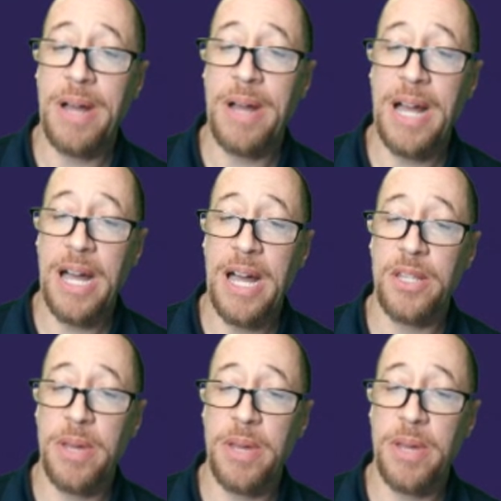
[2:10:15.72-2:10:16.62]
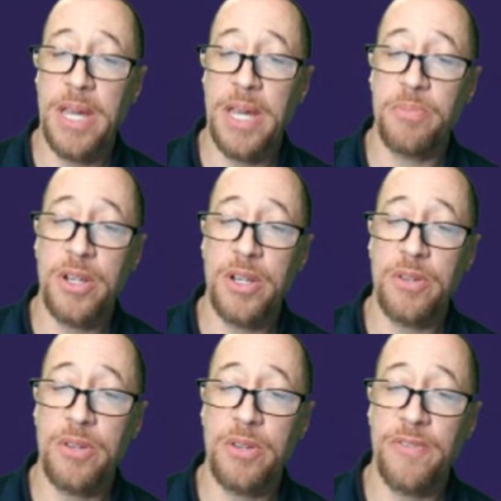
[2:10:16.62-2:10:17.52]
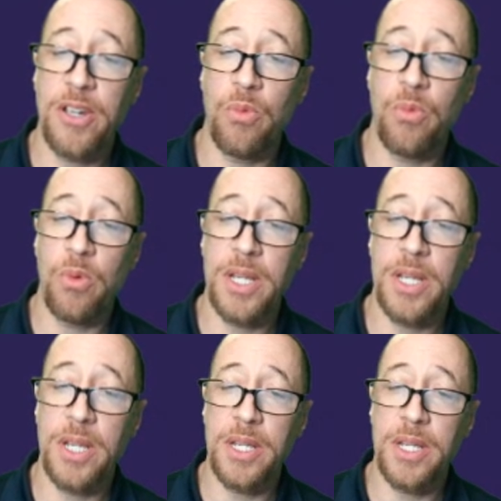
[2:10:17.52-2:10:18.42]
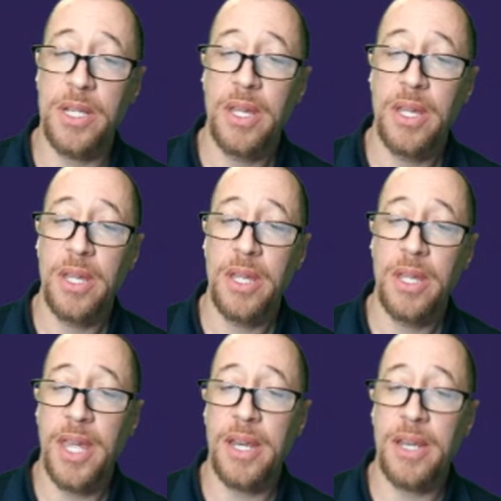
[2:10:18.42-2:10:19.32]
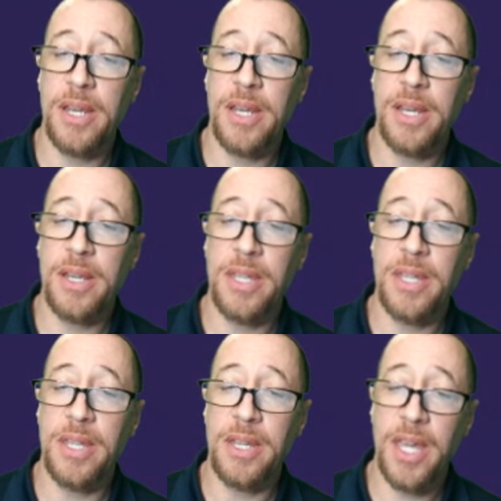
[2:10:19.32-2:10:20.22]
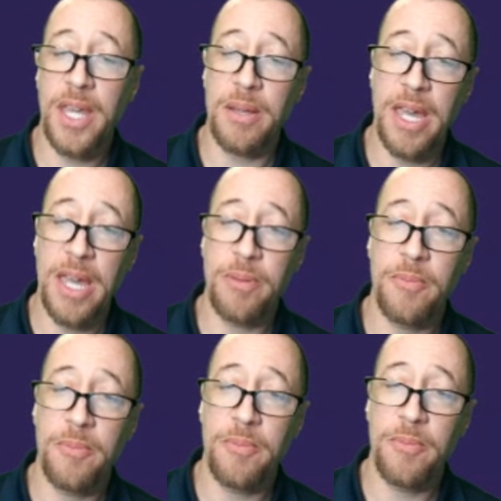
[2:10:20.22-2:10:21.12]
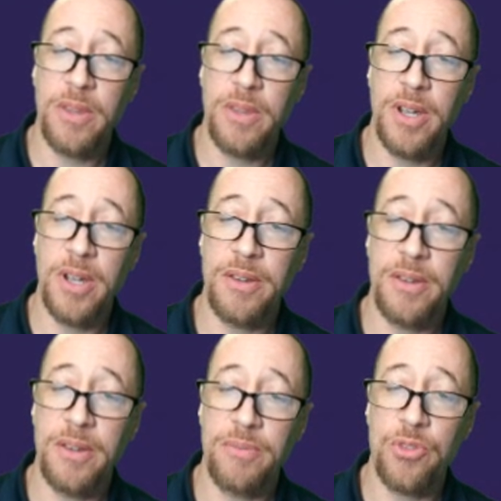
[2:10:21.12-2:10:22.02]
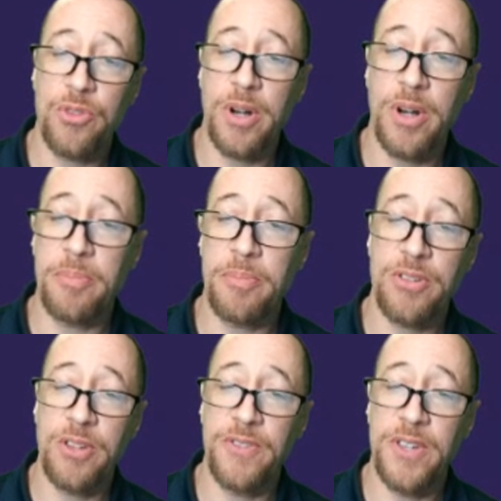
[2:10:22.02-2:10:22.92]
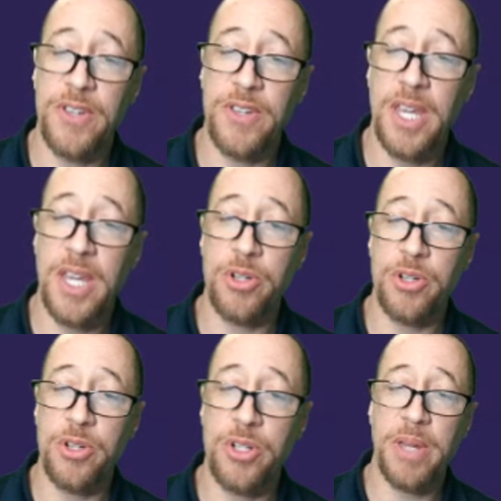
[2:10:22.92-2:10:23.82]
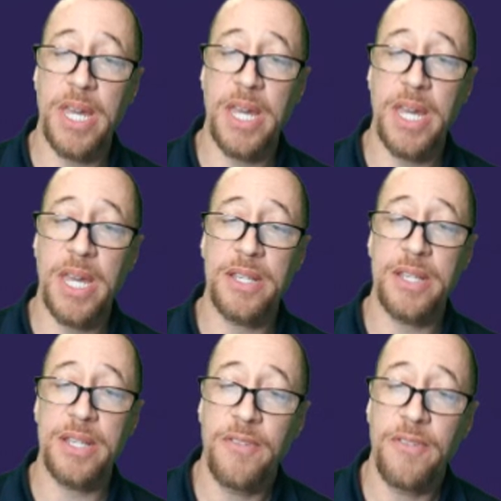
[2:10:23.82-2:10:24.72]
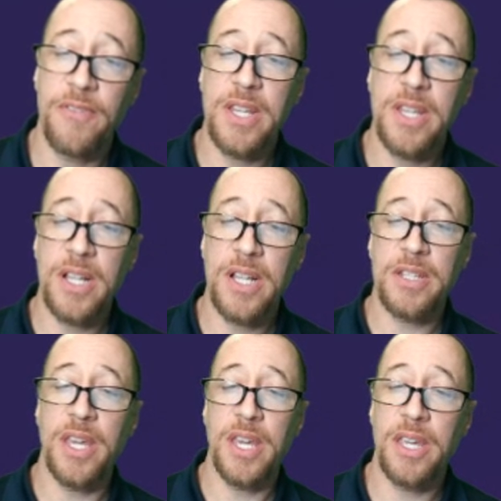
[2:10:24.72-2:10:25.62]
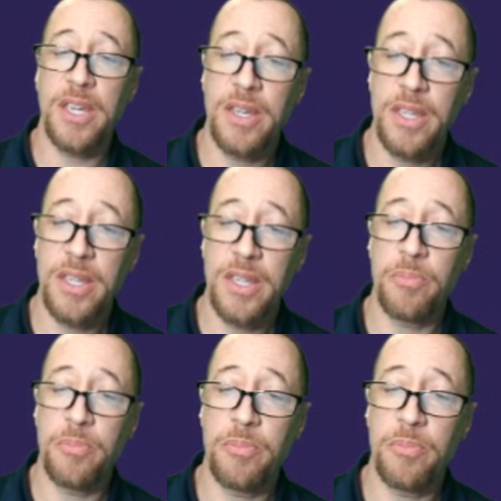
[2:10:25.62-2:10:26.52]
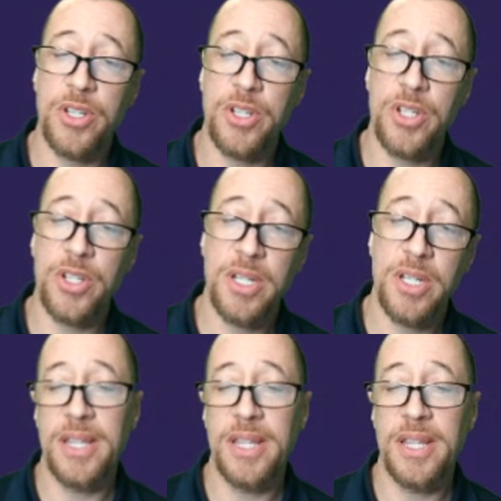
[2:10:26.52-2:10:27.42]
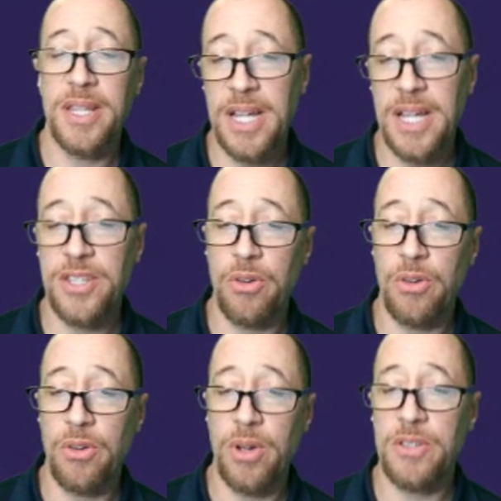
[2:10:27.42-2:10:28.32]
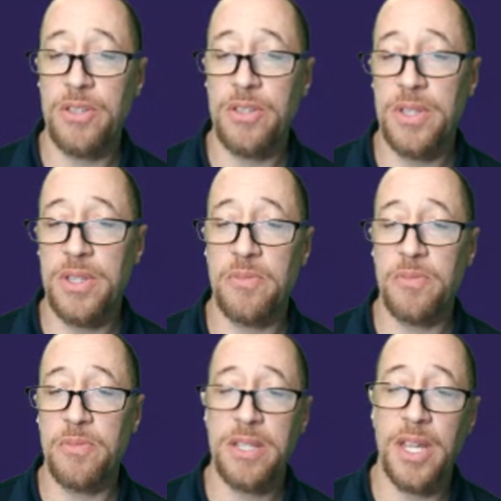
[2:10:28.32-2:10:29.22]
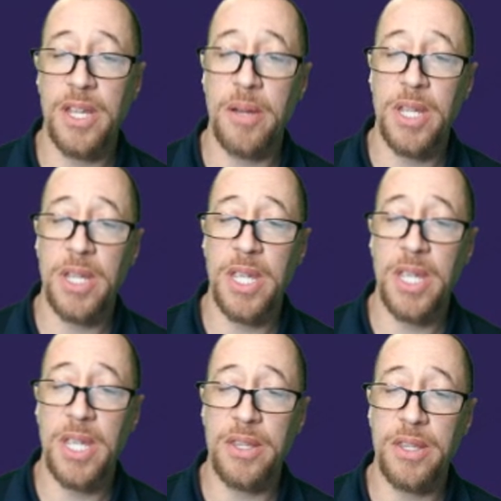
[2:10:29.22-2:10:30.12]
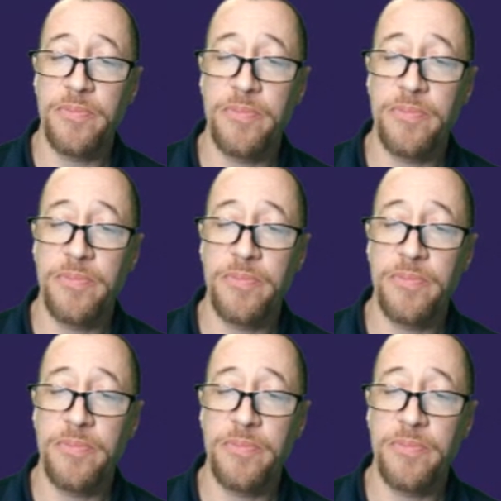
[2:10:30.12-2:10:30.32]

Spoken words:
How do I get the passed pawn? Well, if I go 1 and he takes, I'm happy, right? Sort of happy. Actually, if he takes, I'm pushing past. If he doesn't take, he could push, and then that's annoying because it takes my king time to get there.